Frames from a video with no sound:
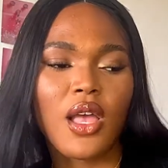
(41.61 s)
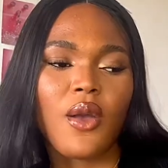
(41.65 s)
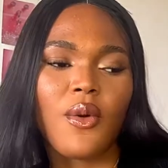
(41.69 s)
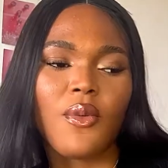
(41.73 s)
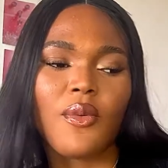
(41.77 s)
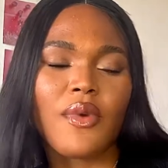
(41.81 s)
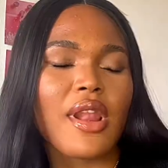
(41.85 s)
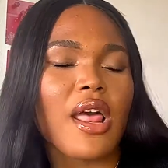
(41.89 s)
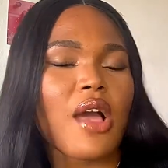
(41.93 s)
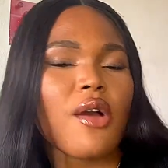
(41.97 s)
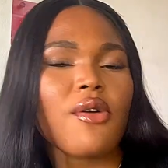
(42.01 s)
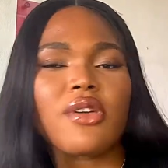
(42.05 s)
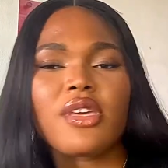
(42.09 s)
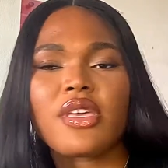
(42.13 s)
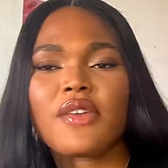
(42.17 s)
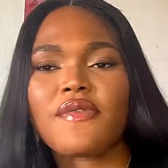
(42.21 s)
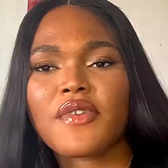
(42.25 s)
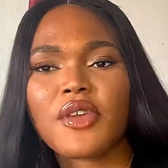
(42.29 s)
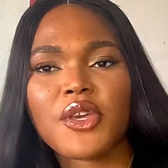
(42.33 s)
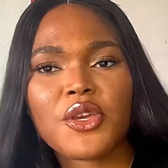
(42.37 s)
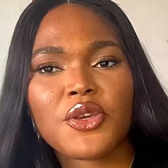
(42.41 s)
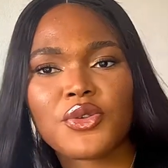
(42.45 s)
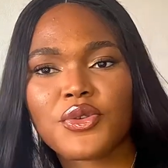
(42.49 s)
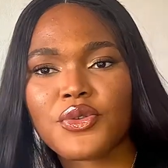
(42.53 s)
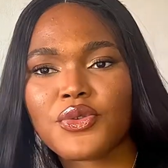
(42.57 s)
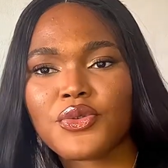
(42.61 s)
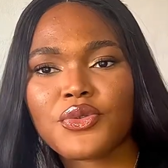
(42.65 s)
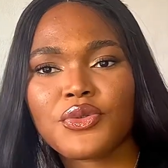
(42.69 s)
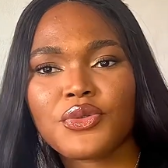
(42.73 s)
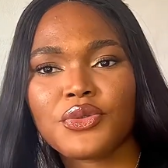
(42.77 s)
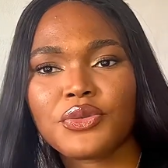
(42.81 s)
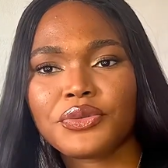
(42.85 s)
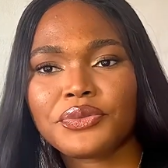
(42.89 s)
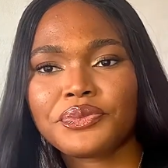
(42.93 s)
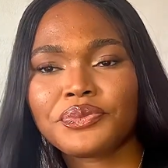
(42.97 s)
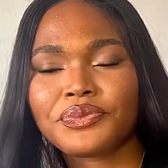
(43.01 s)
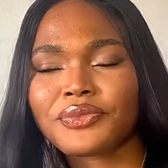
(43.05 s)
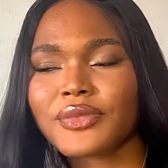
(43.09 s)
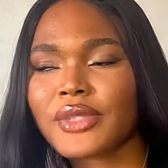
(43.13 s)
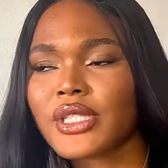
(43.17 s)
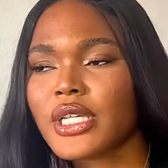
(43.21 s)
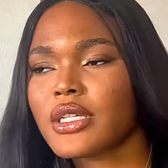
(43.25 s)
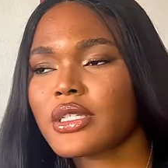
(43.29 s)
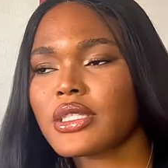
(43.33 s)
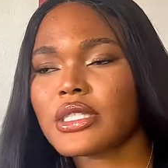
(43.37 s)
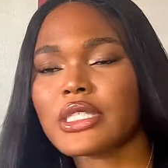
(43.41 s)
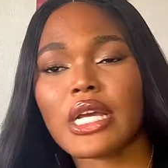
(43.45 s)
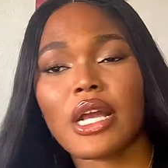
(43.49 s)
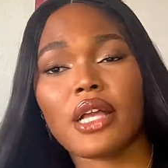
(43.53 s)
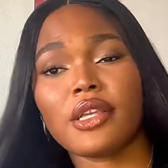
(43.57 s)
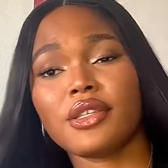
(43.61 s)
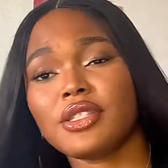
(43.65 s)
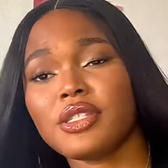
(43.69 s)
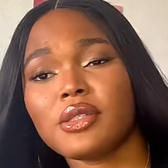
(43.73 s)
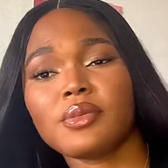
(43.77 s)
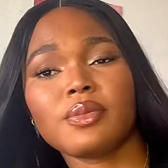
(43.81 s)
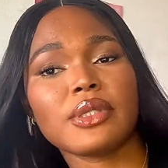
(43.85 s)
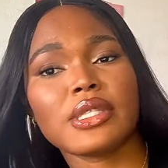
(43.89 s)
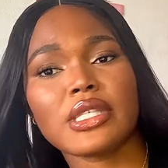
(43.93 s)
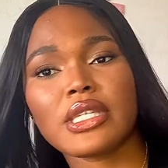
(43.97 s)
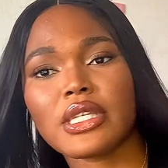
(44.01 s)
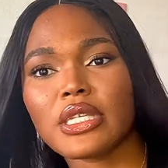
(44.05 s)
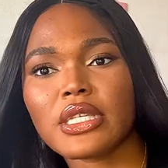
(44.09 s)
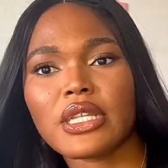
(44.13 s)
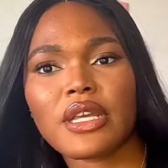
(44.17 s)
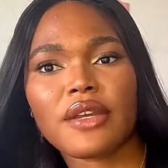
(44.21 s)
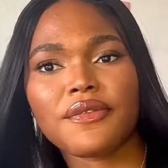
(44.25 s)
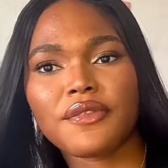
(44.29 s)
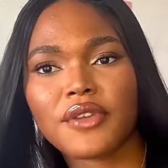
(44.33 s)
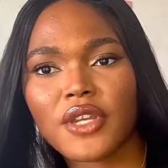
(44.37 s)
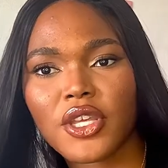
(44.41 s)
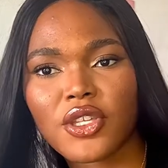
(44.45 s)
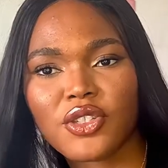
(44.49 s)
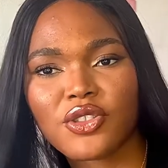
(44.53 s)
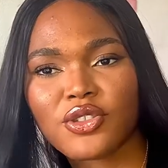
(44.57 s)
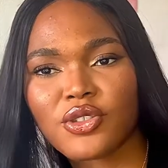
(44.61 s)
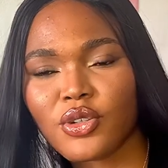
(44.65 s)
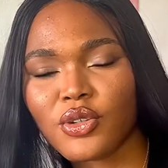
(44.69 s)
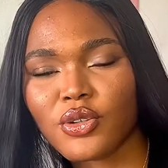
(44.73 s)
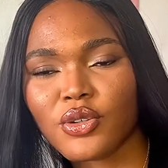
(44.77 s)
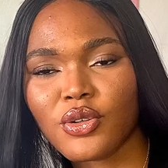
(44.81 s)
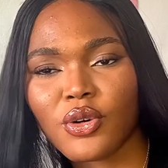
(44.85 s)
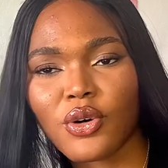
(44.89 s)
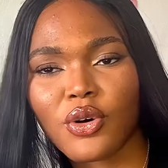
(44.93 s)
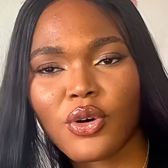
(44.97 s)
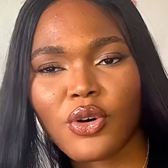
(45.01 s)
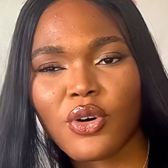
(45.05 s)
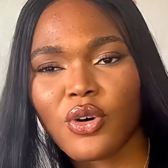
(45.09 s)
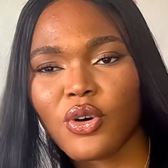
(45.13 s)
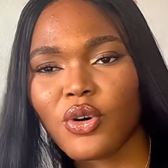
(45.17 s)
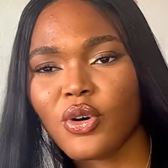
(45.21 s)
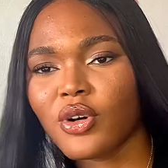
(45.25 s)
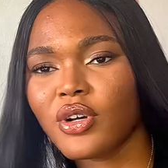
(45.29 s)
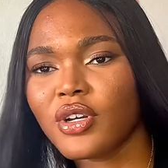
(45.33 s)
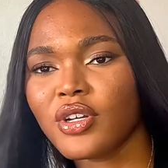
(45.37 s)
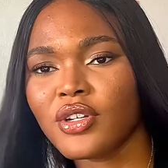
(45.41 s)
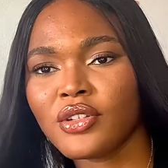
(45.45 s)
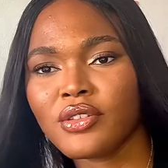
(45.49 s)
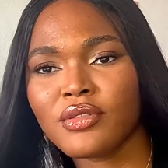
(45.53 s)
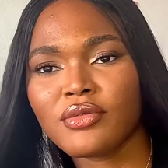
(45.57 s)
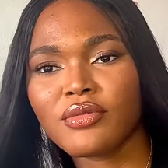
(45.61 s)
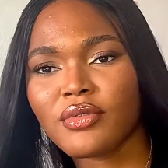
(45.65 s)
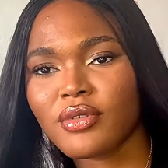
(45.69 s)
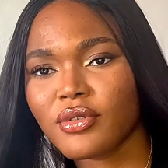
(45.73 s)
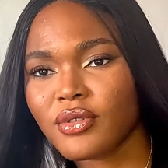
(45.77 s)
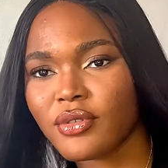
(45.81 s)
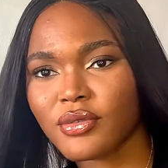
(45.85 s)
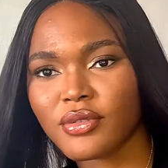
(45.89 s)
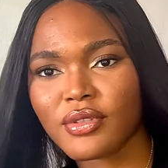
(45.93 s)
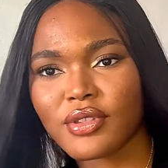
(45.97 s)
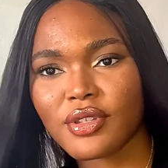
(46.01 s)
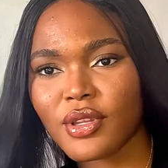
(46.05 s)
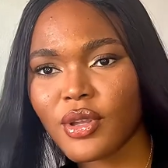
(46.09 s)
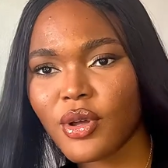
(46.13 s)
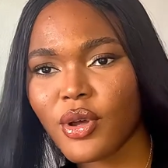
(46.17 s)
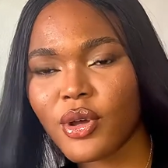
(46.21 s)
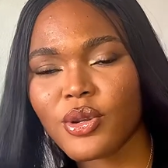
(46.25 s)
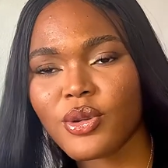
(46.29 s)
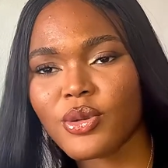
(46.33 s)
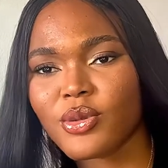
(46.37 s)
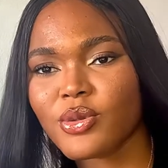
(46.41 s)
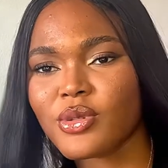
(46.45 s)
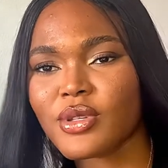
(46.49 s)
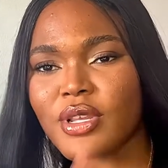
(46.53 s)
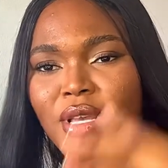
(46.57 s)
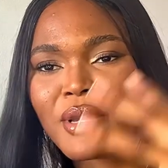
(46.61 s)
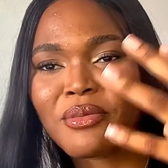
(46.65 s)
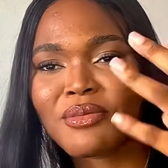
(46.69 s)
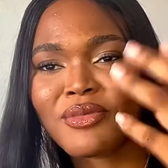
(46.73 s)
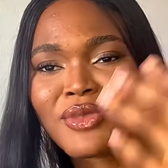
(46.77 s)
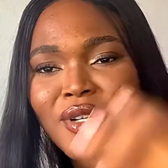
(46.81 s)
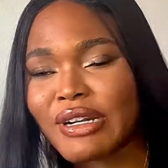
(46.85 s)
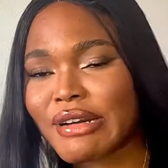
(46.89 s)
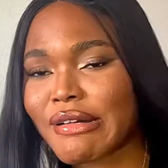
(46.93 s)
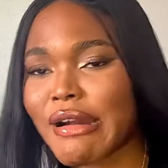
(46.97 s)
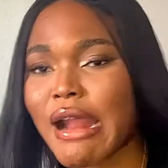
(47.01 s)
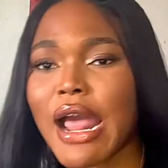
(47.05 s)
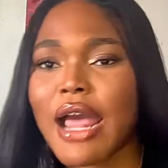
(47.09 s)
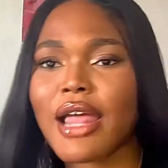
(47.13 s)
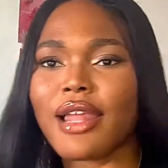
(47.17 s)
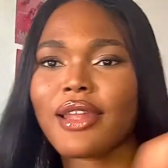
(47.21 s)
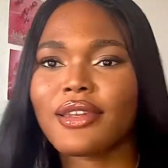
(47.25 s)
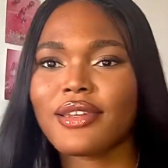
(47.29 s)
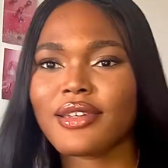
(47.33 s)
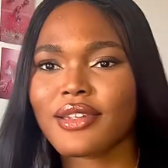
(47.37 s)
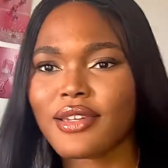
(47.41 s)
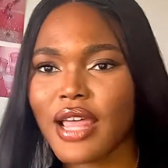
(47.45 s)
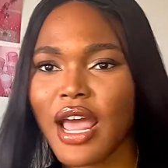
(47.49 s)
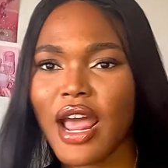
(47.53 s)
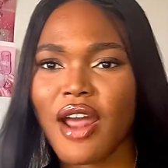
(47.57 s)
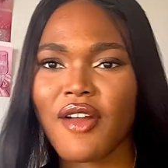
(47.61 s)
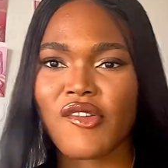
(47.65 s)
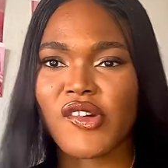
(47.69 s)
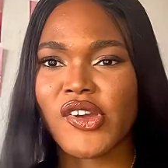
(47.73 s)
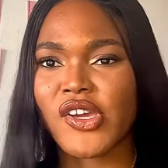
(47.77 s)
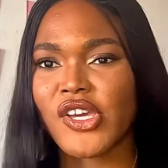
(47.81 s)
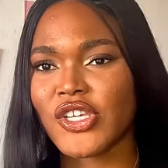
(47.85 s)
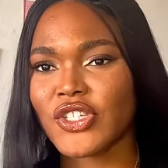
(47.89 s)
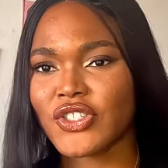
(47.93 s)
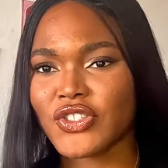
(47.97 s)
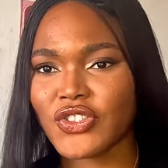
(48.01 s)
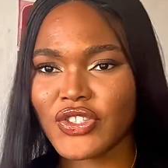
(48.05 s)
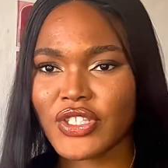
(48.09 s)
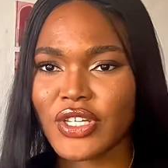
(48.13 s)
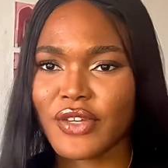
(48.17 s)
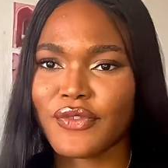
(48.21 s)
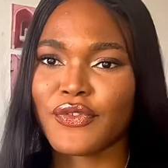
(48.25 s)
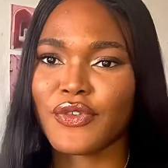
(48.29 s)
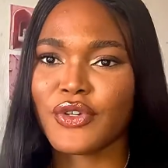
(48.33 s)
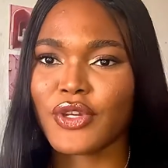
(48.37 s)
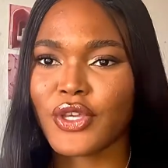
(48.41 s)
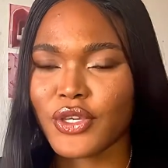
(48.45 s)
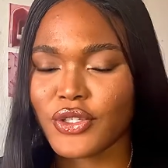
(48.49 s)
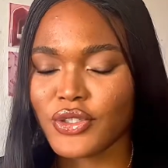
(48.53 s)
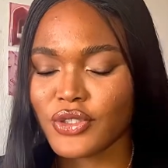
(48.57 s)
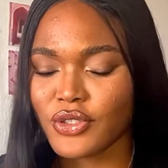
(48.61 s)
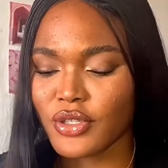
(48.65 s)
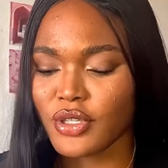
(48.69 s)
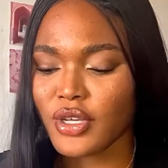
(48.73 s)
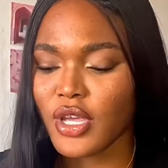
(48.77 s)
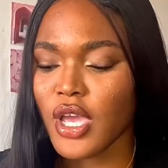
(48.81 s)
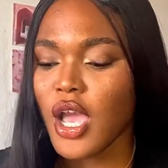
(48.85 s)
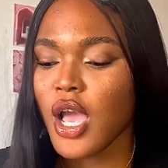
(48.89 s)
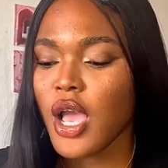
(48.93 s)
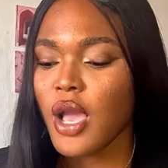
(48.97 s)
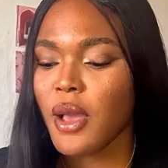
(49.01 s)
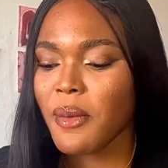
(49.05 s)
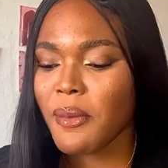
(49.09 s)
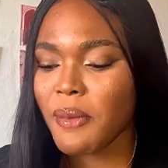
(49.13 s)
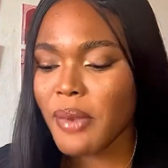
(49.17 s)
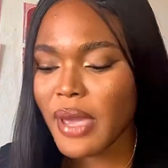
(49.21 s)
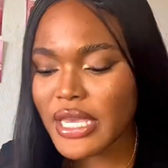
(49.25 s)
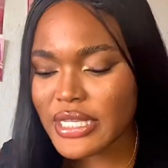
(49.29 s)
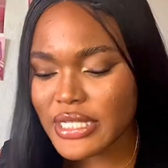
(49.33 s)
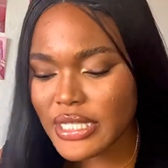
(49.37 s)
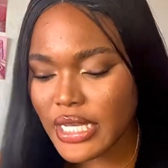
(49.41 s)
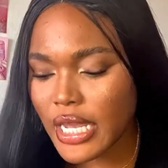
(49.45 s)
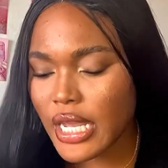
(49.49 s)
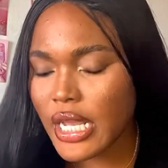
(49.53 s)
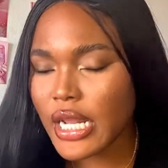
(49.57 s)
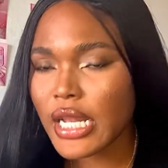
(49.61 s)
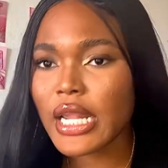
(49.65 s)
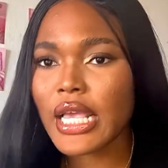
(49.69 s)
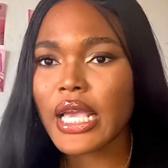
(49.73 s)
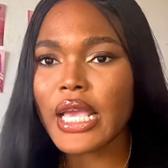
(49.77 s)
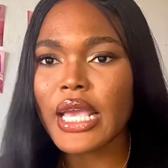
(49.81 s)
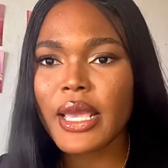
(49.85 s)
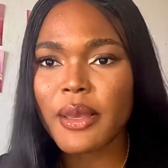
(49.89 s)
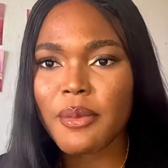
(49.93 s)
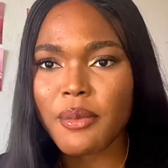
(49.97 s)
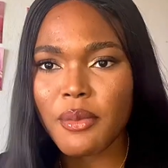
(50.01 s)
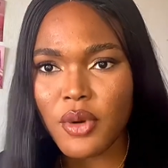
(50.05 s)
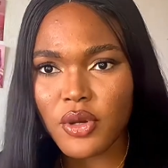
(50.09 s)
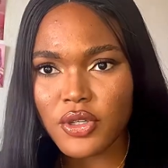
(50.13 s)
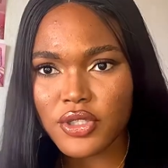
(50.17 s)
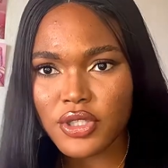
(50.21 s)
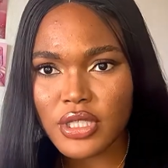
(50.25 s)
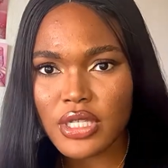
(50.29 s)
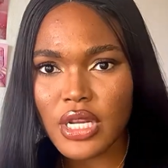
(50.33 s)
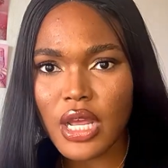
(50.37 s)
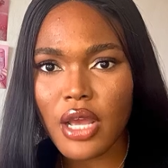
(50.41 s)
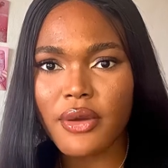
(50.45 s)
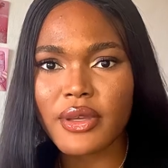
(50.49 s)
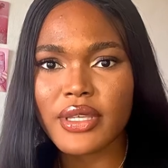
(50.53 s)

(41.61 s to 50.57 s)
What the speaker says: Without giving you ChatGPT definition or others grand arranged definition, basically emotional